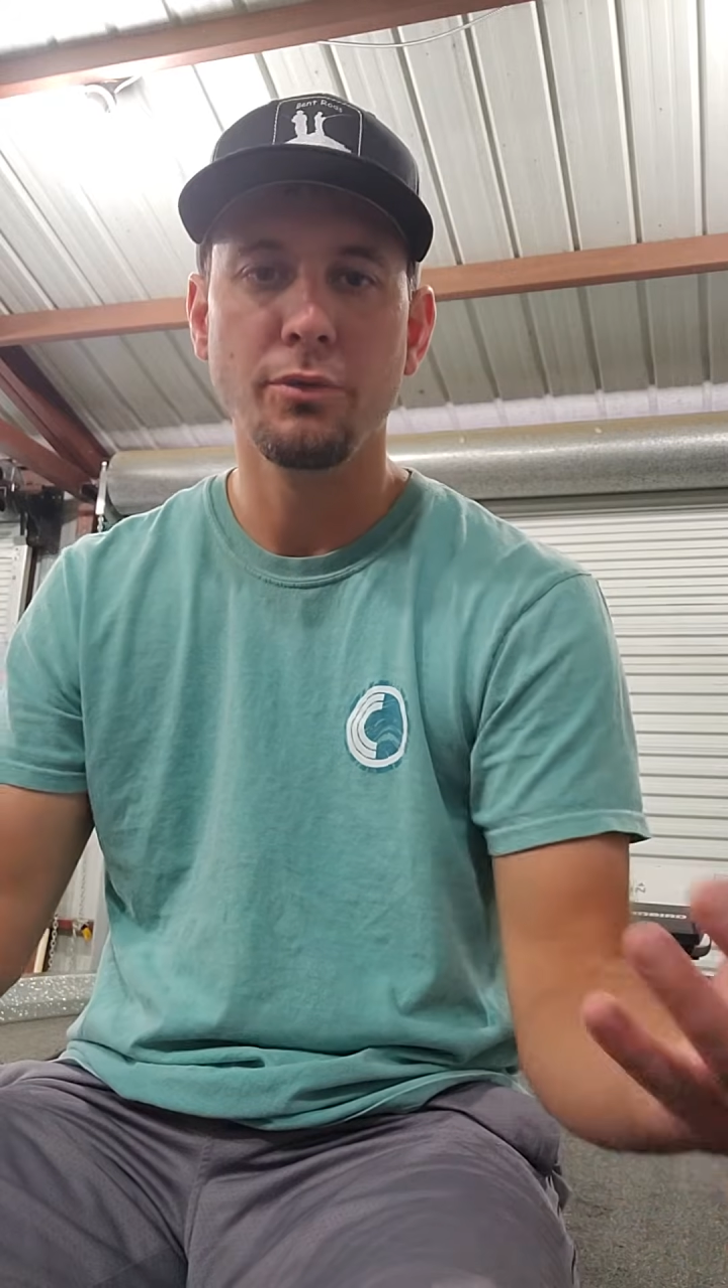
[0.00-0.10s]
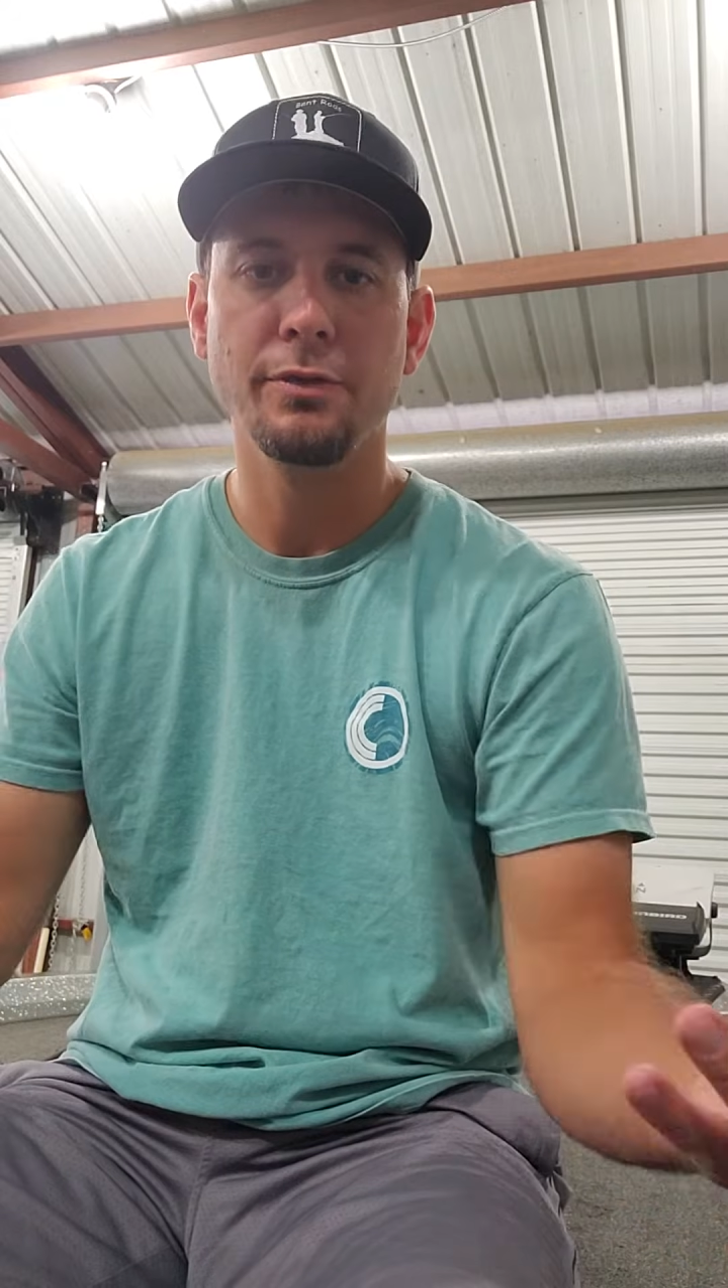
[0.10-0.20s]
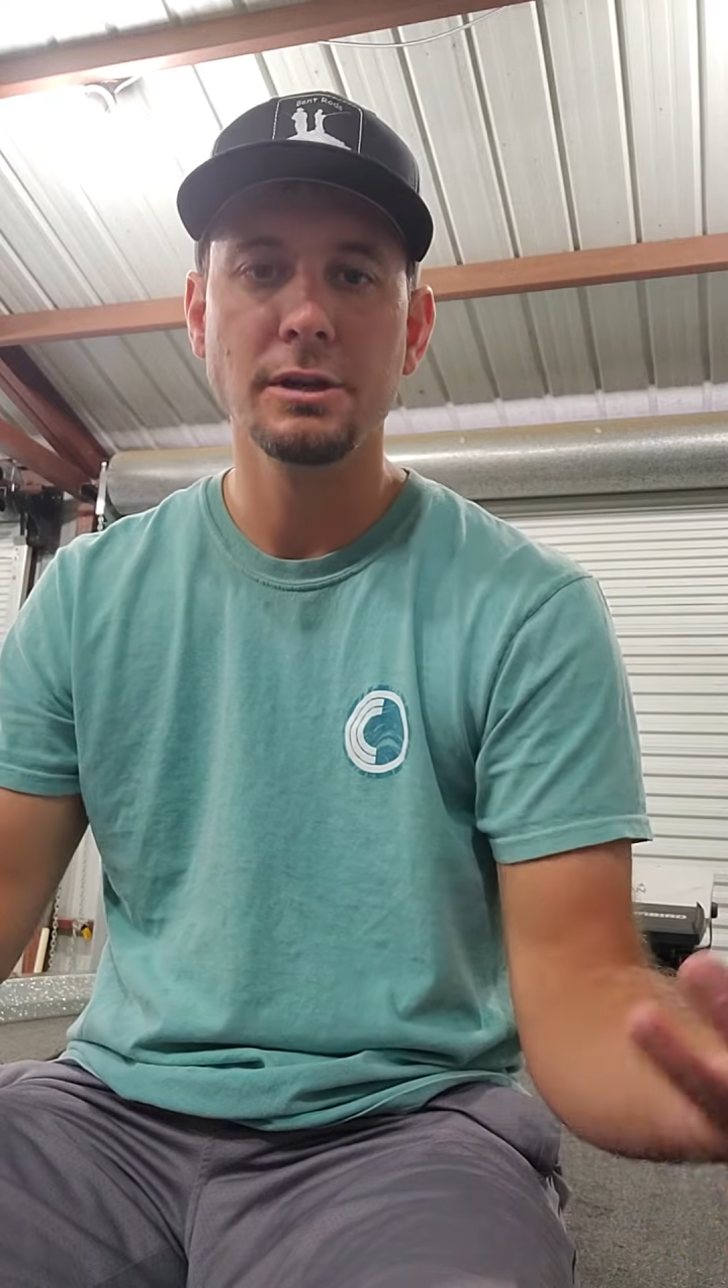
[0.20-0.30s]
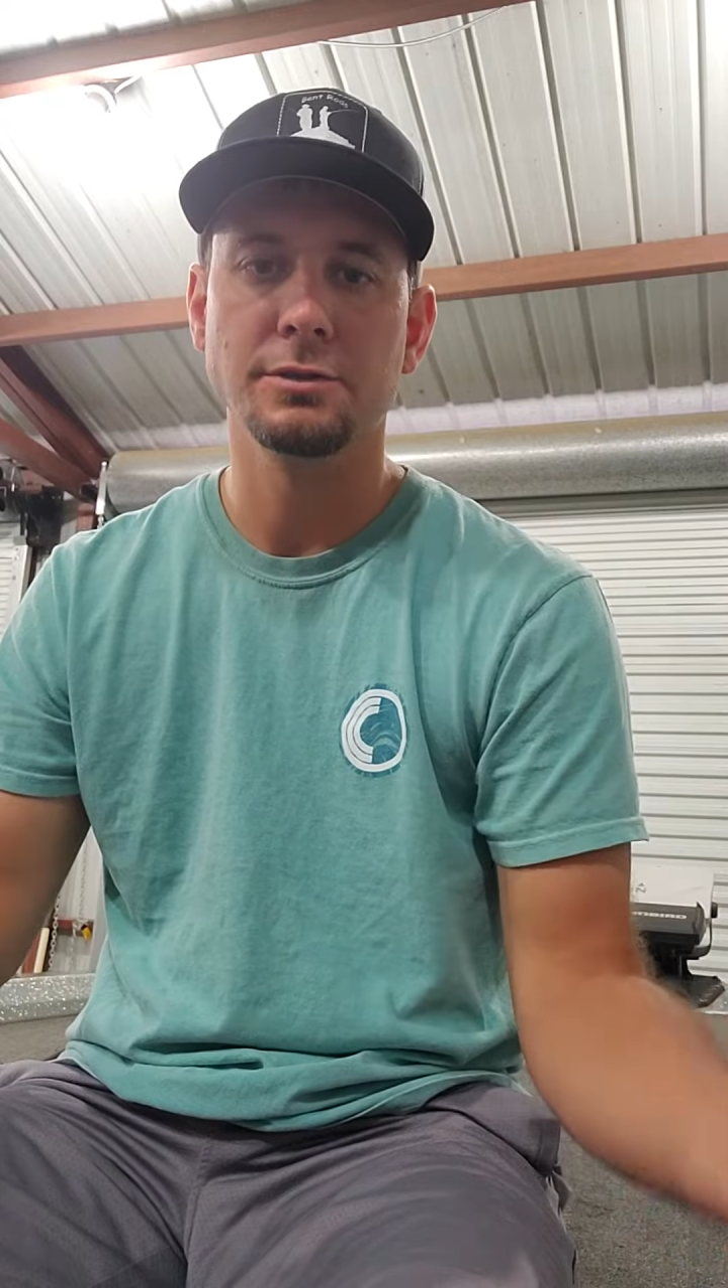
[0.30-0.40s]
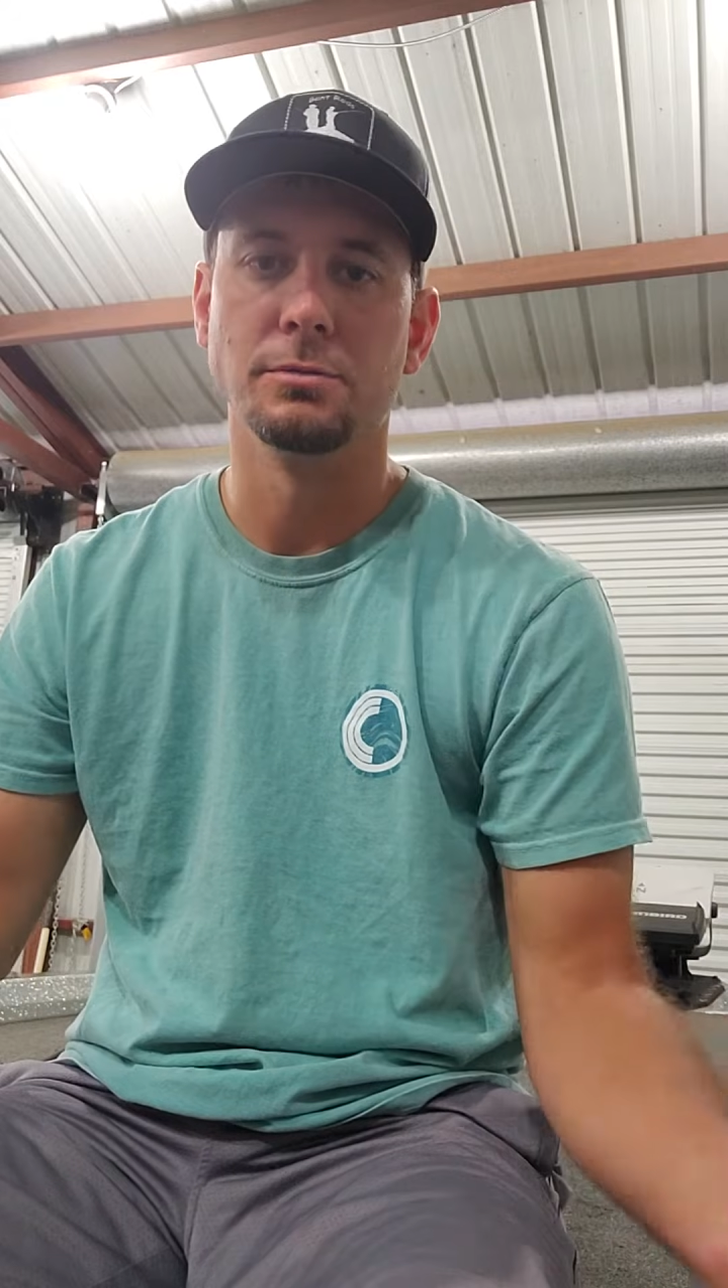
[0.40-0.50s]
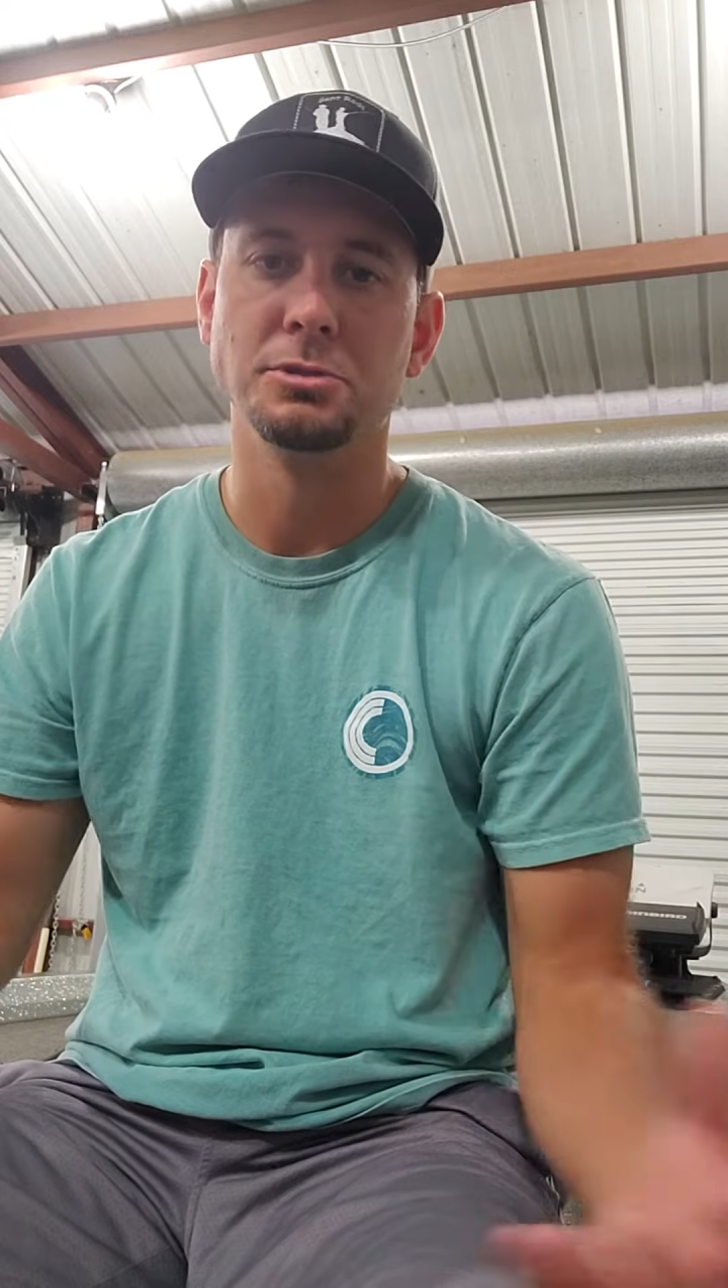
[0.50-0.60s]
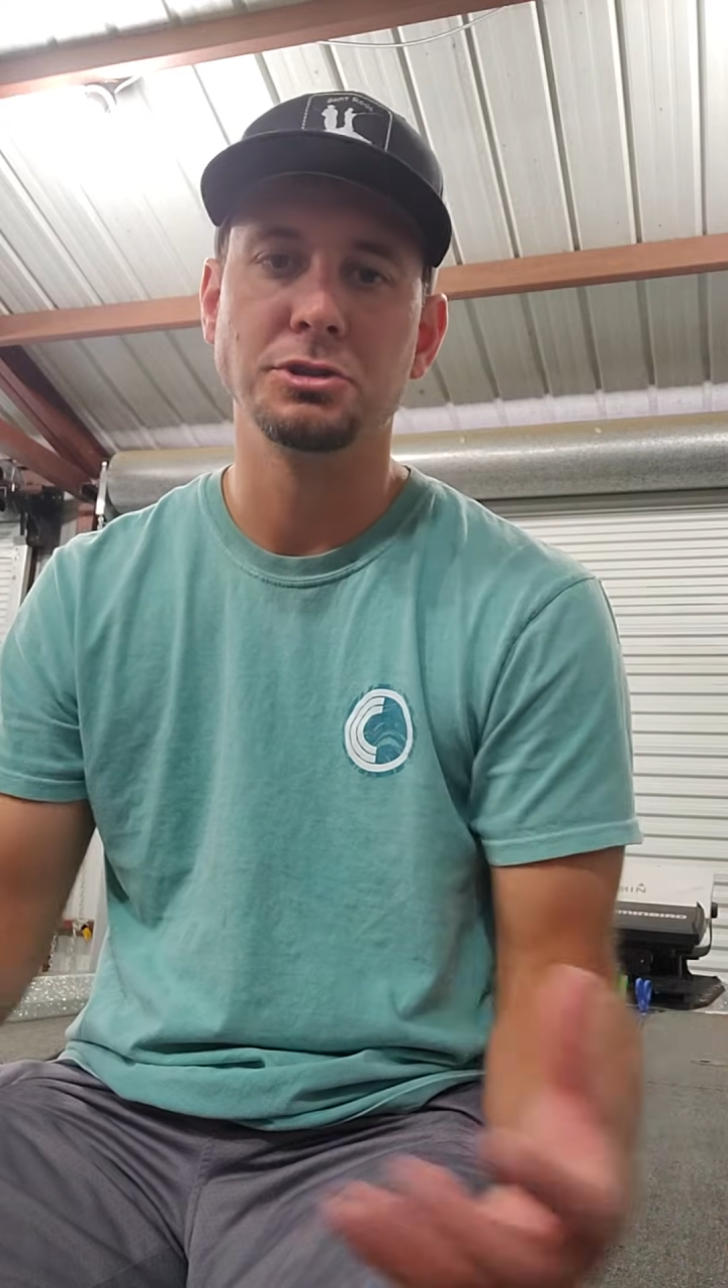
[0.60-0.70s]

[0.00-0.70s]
fish from